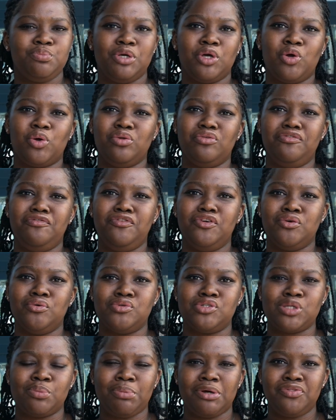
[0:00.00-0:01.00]
be
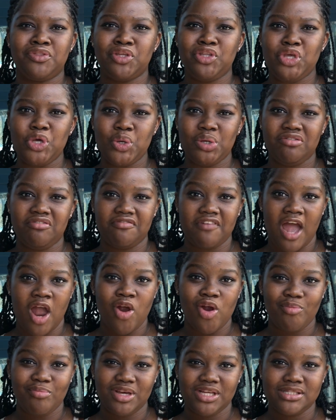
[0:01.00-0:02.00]
confused about the new
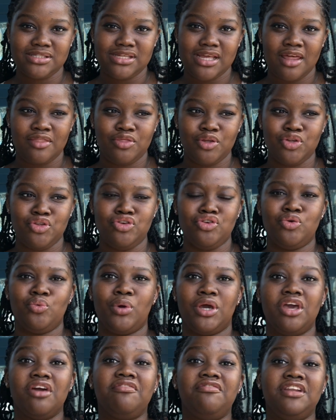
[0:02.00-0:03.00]
environment and the new
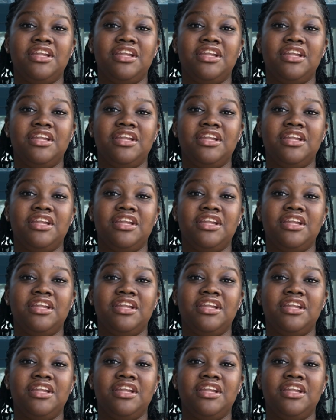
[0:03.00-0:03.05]
way of